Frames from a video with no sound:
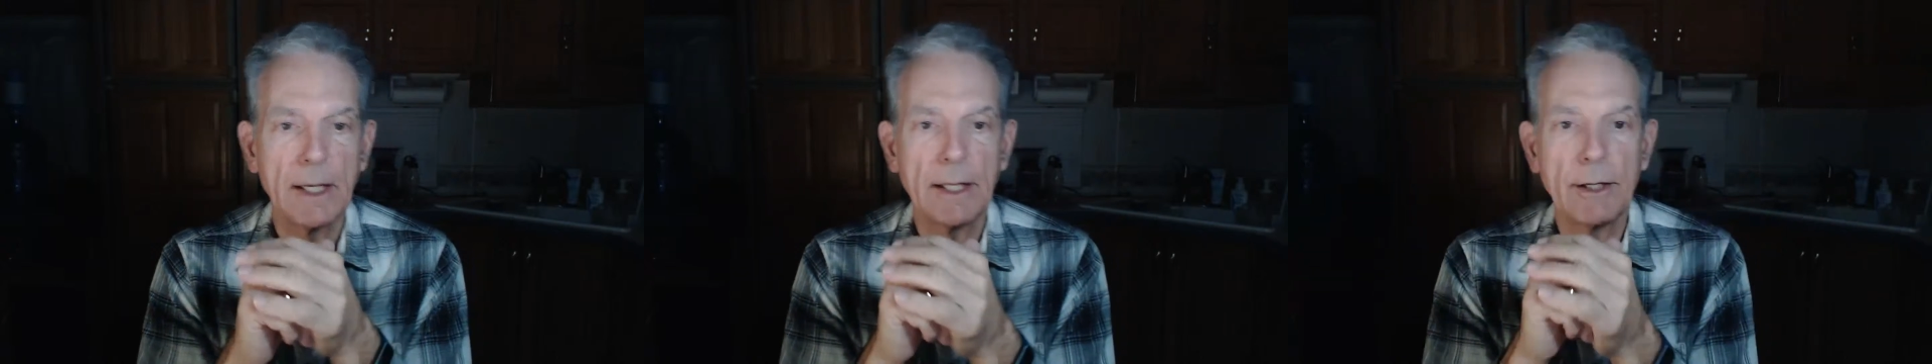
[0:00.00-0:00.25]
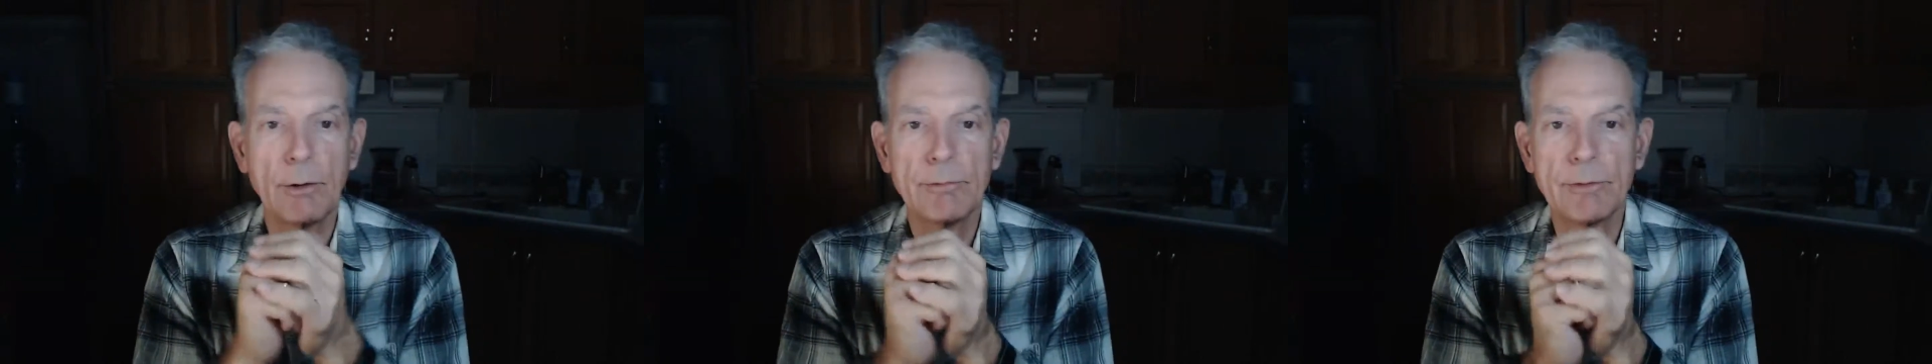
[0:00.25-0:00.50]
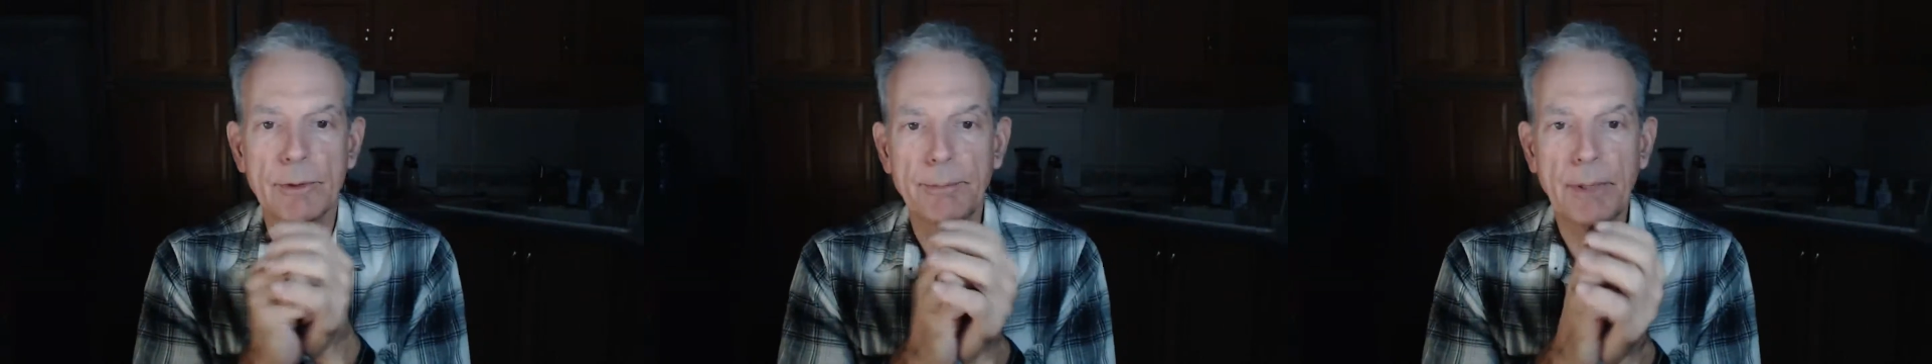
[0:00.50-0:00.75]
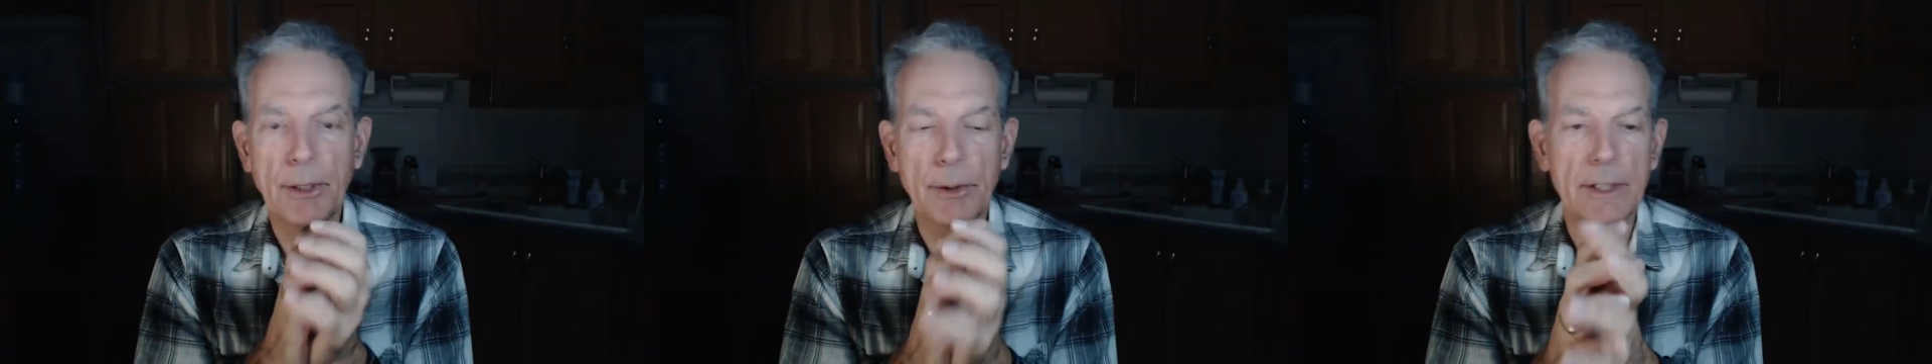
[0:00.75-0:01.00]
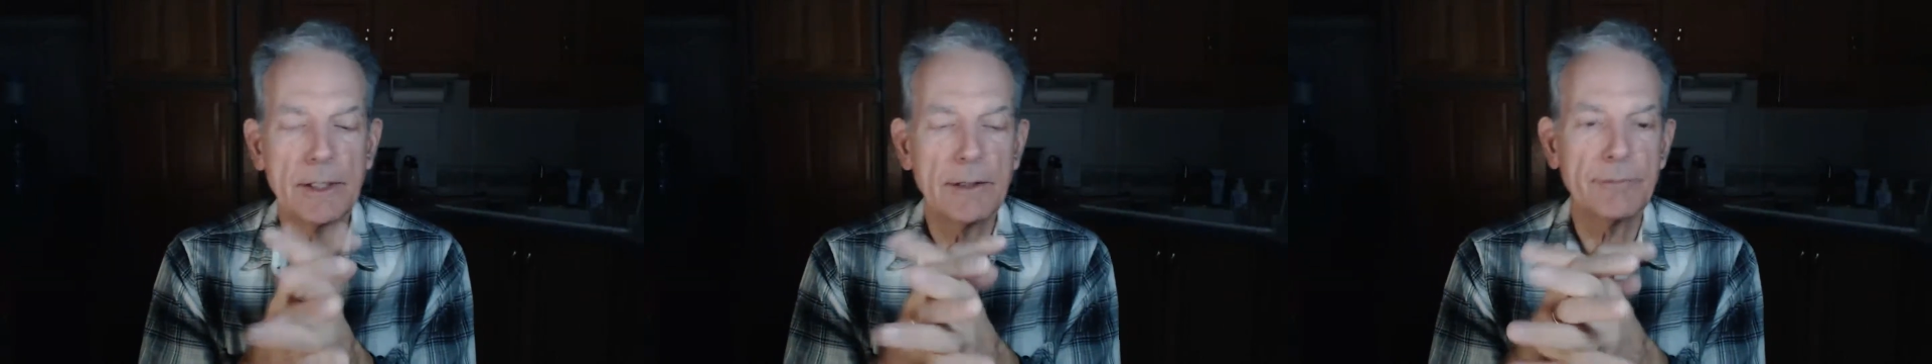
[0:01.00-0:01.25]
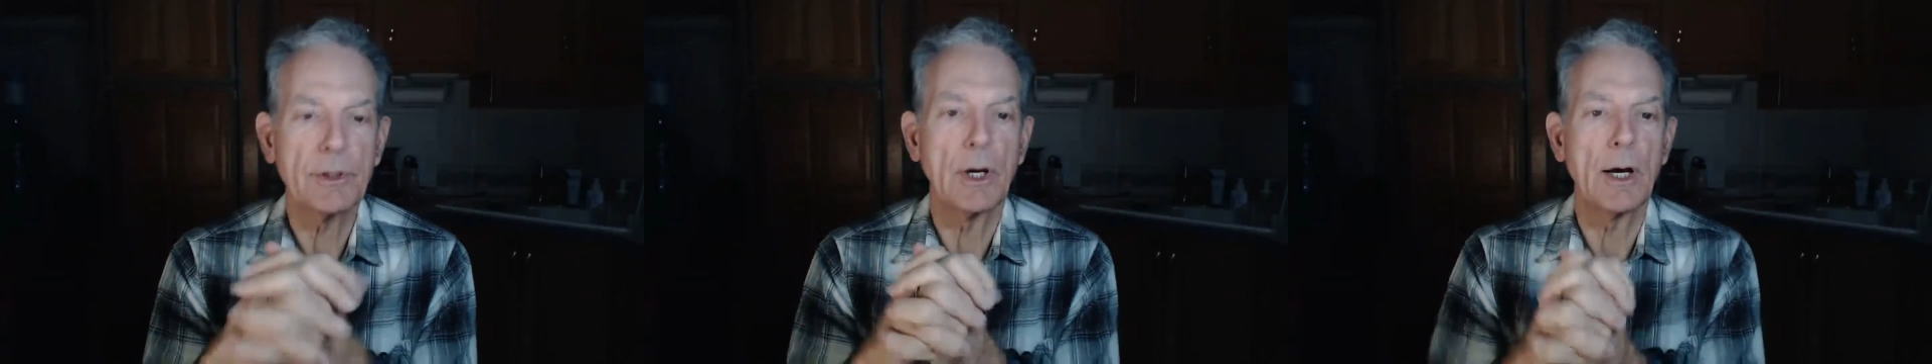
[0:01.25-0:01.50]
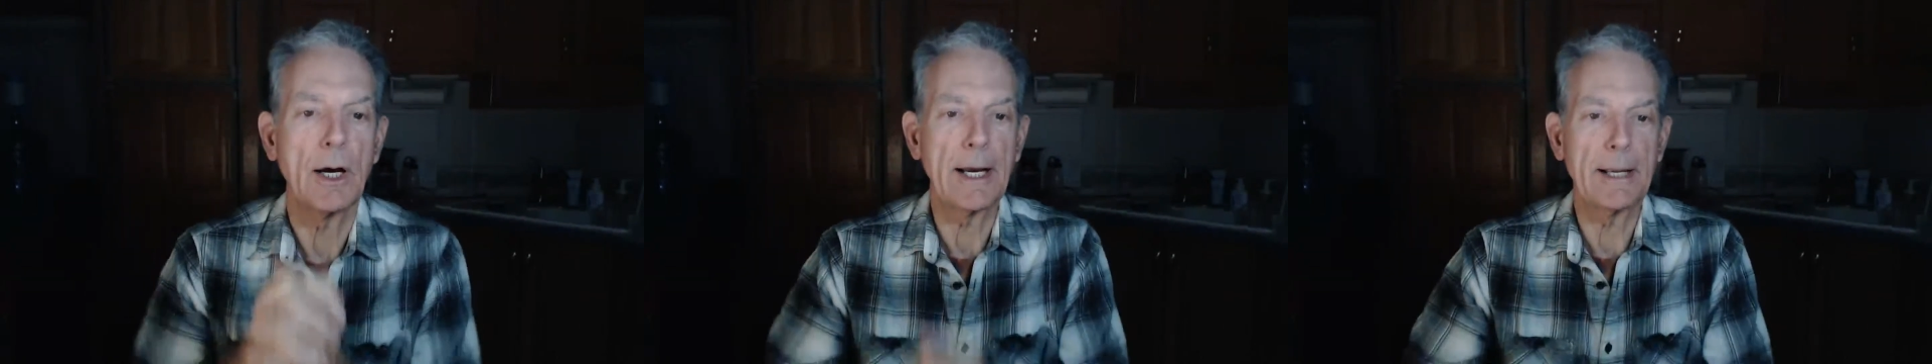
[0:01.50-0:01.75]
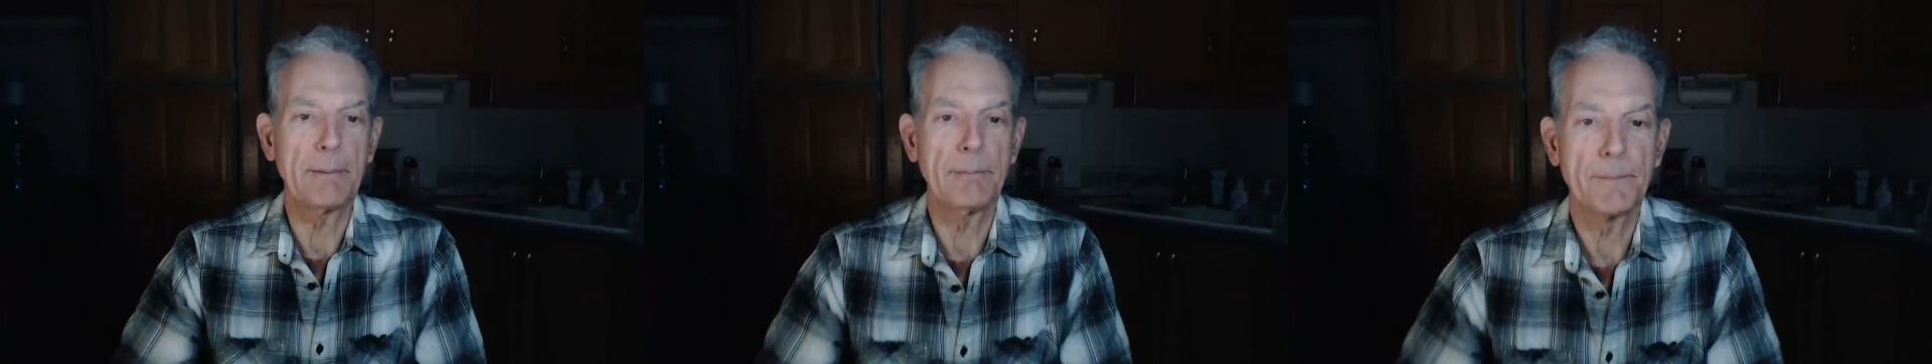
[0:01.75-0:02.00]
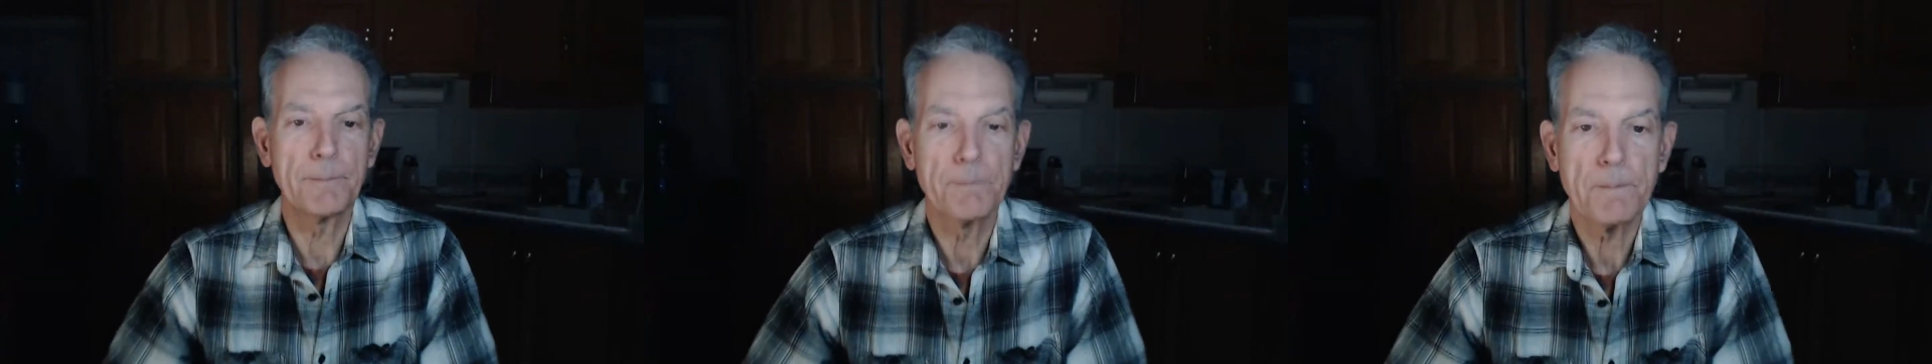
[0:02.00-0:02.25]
And over a period of time,